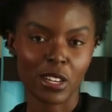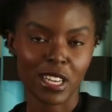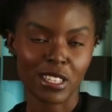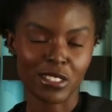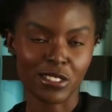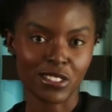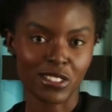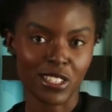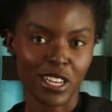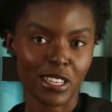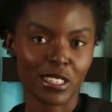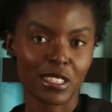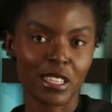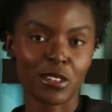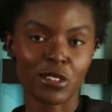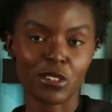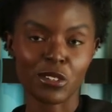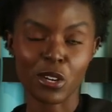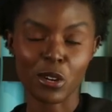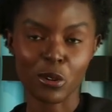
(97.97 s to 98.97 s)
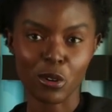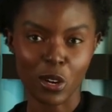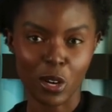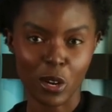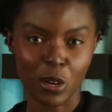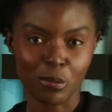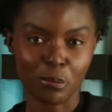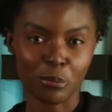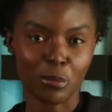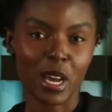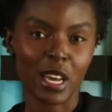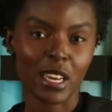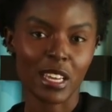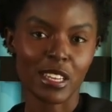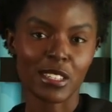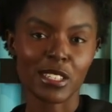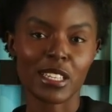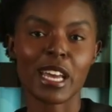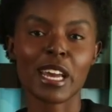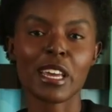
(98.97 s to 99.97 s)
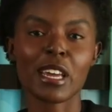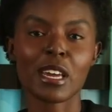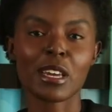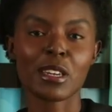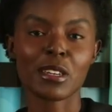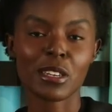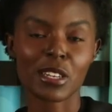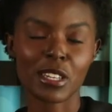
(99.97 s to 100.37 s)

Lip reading: instinct in so-called market data,